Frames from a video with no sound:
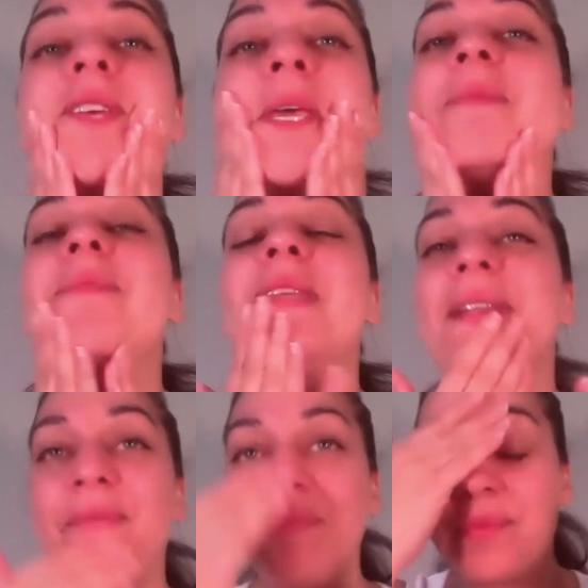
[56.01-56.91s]
keep
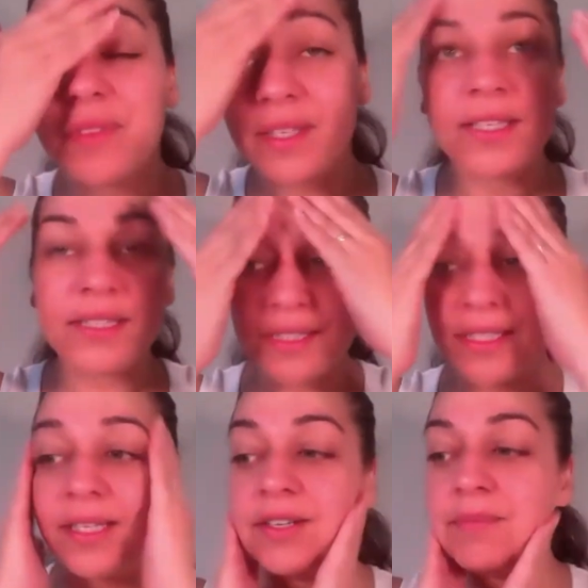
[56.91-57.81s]
that
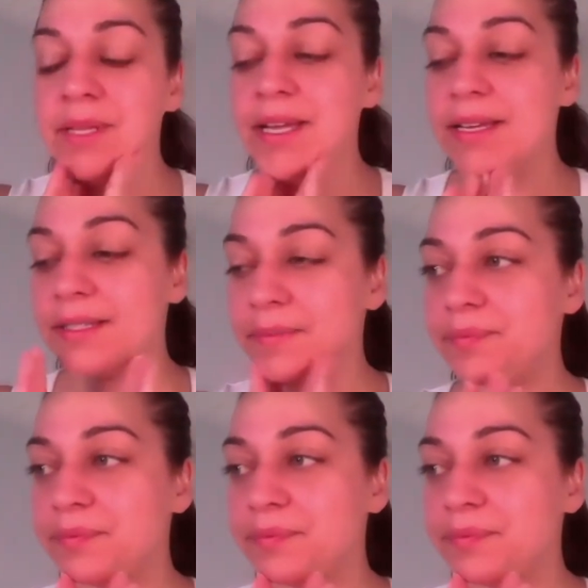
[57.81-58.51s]
concealer in place.